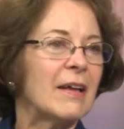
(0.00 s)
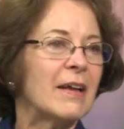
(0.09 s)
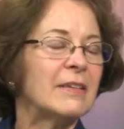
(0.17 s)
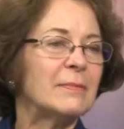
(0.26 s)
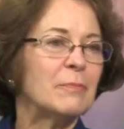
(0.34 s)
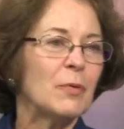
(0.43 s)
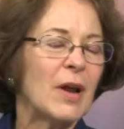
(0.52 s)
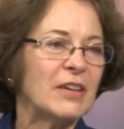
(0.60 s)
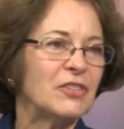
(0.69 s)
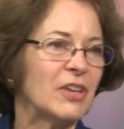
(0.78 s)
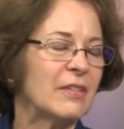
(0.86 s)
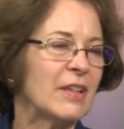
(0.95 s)

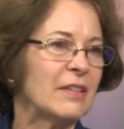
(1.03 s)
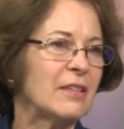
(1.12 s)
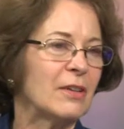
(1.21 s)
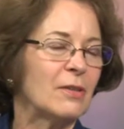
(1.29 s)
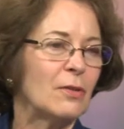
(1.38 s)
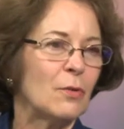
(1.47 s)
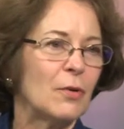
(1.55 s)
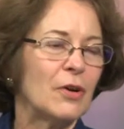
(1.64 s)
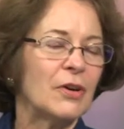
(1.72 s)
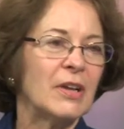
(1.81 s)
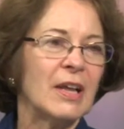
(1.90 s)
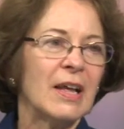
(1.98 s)
inspiration that the
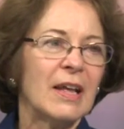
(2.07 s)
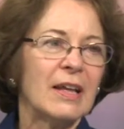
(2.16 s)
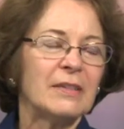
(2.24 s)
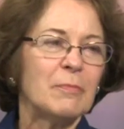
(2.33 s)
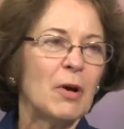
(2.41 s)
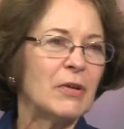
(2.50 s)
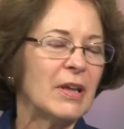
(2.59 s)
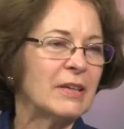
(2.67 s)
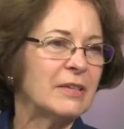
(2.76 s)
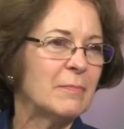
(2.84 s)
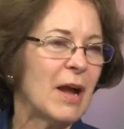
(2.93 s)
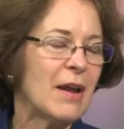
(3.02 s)
Lord spoke
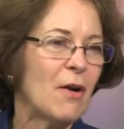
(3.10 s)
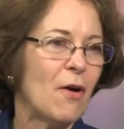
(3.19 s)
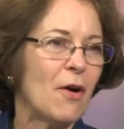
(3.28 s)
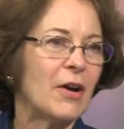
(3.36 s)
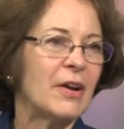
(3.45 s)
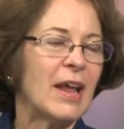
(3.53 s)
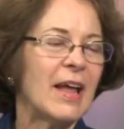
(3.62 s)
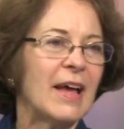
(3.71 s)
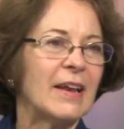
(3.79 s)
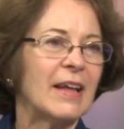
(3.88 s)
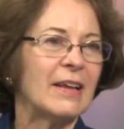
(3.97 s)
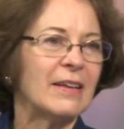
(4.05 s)
into my heart
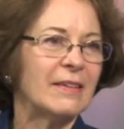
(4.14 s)
at a